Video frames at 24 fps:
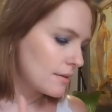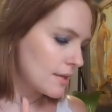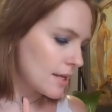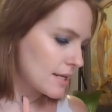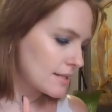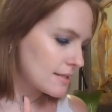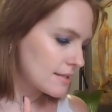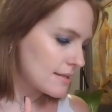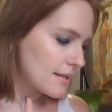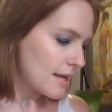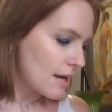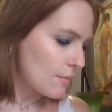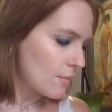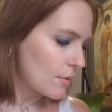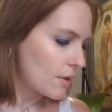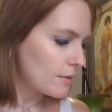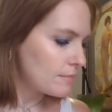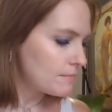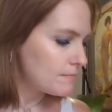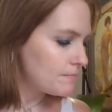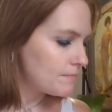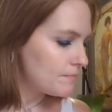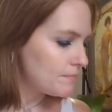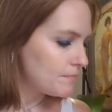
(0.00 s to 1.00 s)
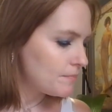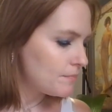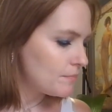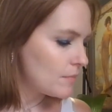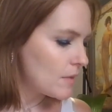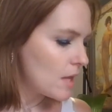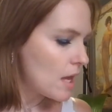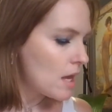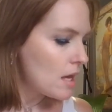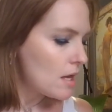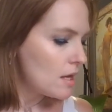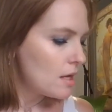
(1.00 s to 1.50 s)
That's that one.
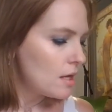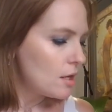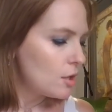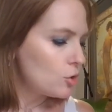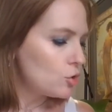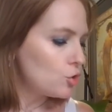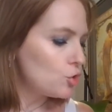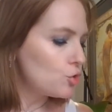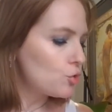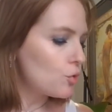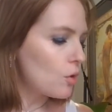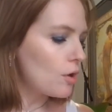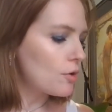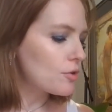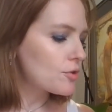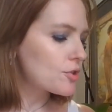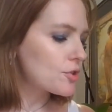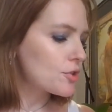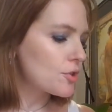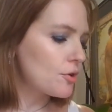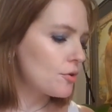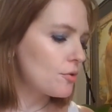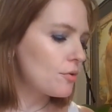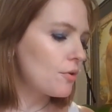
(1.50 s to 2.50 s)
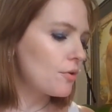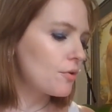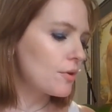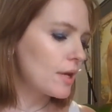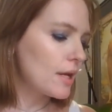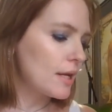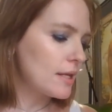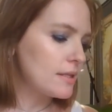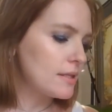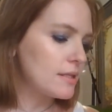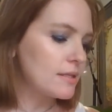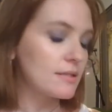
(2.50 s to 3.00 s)
You also,
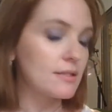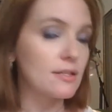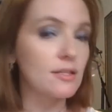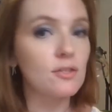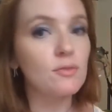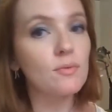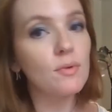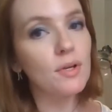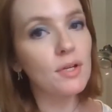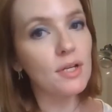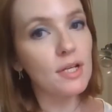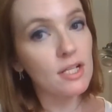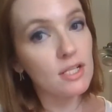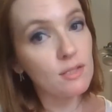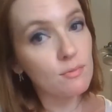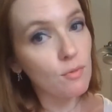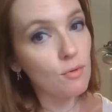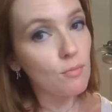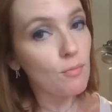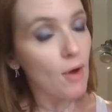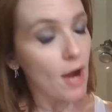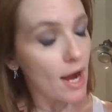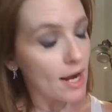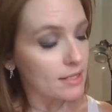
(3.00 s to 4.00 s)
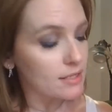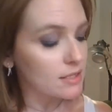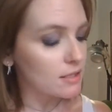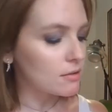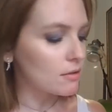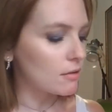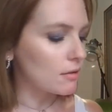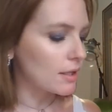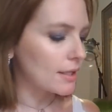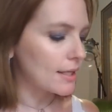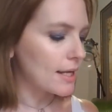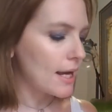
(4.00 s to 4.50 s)
okay, this is where it gets more
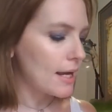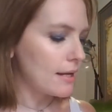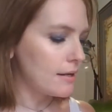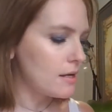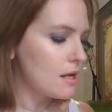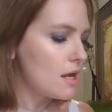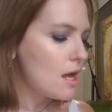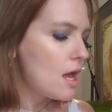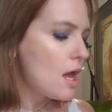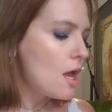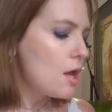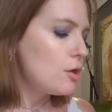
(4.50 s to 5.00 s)
practical again.